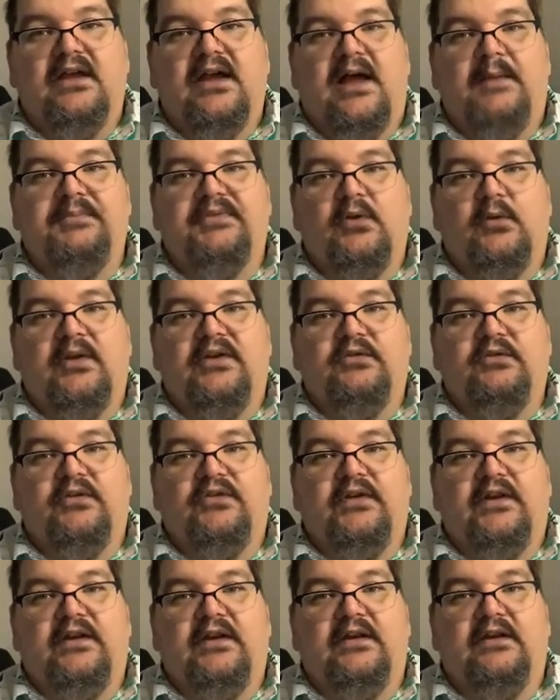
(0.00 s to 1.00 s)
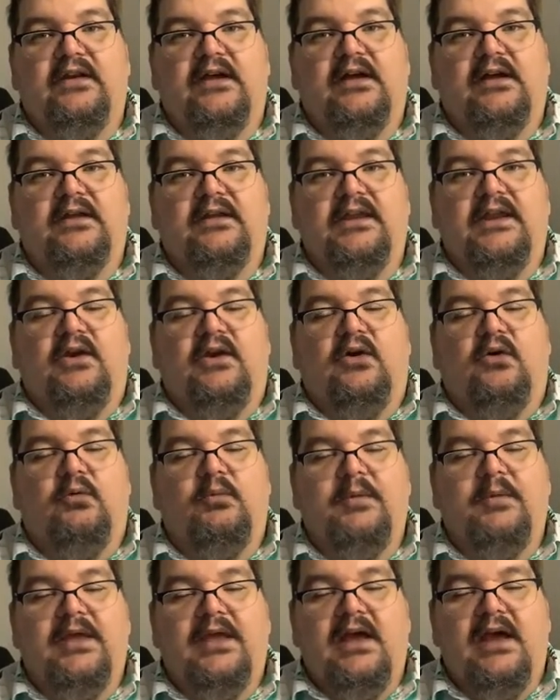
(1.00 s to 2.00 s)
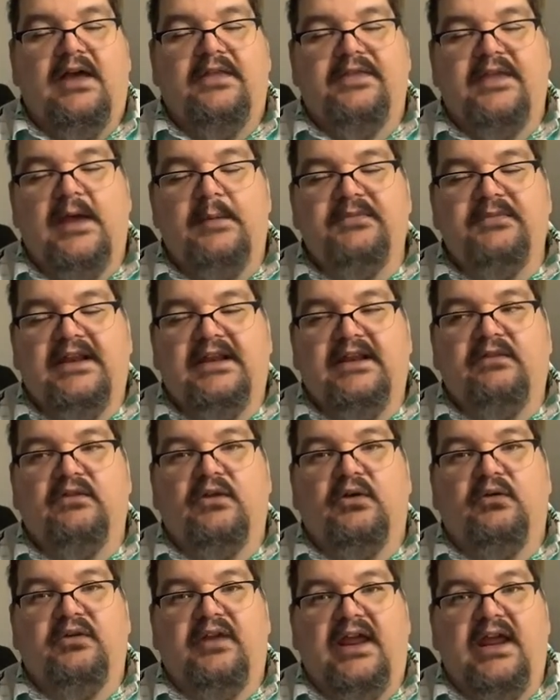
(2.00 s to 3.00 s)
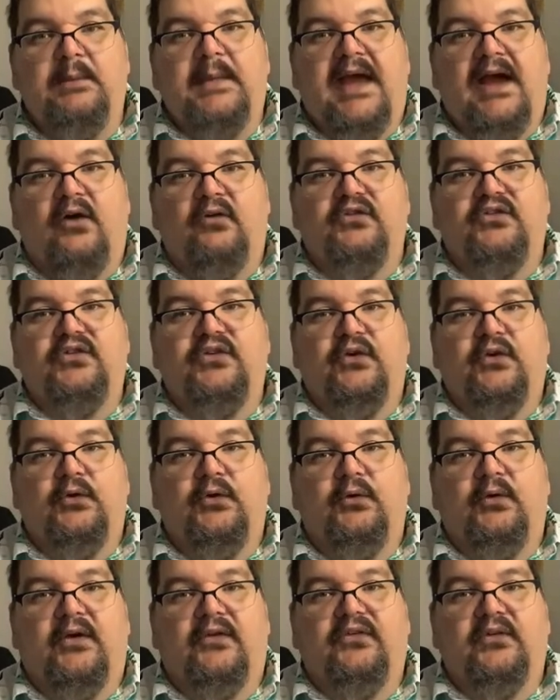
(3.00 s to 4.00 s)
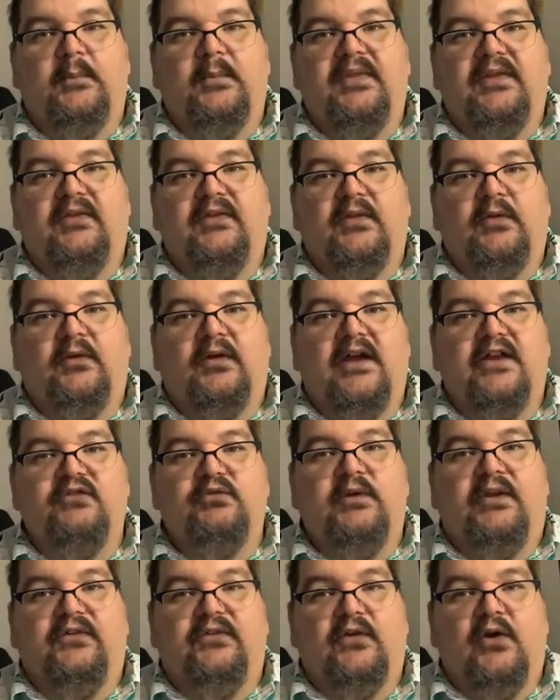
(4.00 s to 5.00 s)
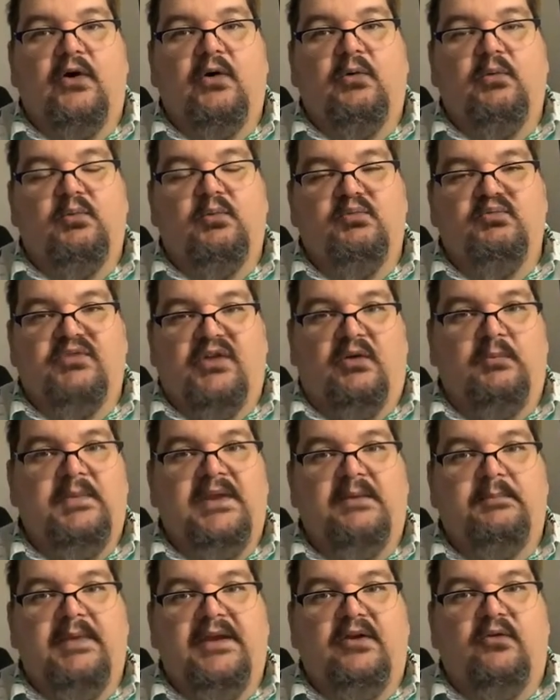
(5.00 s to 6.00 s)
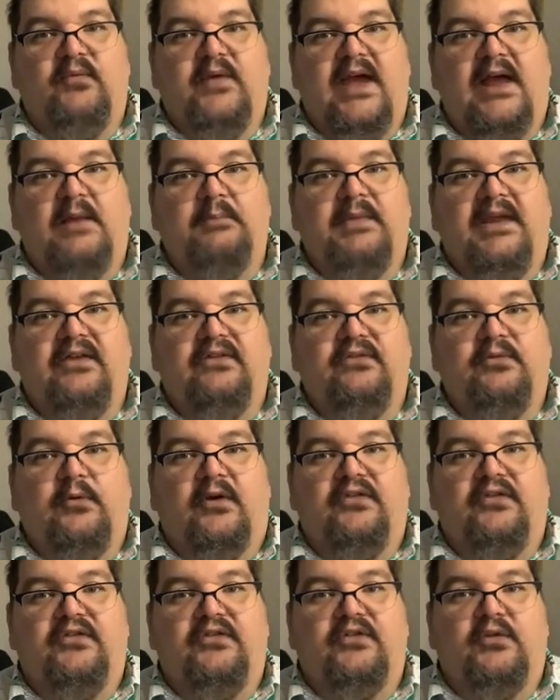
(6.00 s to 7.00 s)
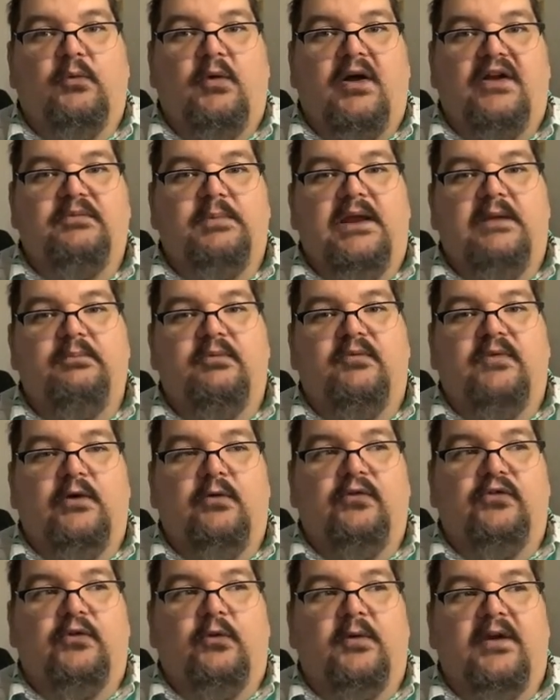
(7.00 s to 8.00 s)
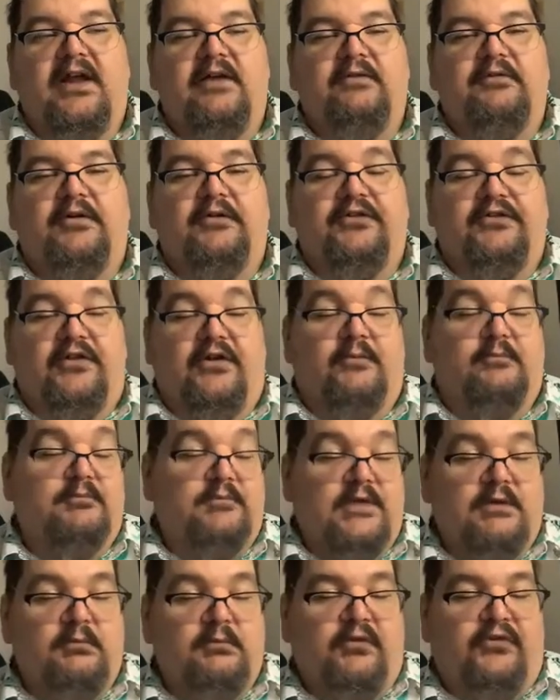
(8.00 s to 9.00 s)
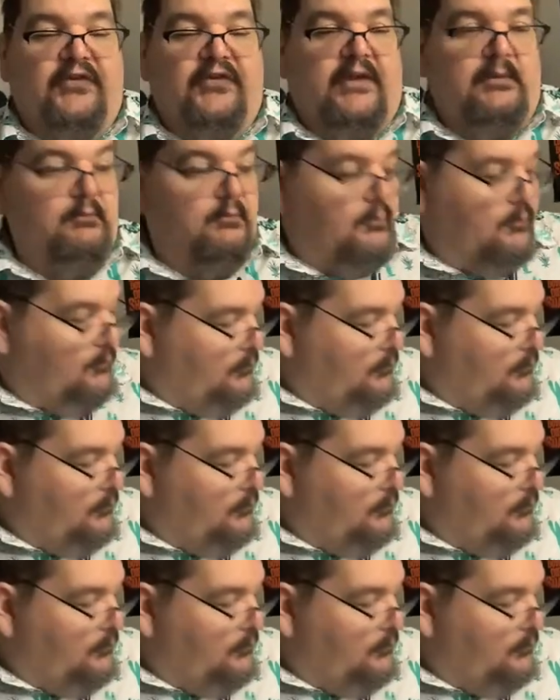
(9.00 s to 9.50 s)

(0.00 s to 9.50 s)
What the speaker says: I'm still interested in them getting their name out to some of these other countries, so there'll be a bigger fan base for us to watch pay-per-views or whatever. So we'll see.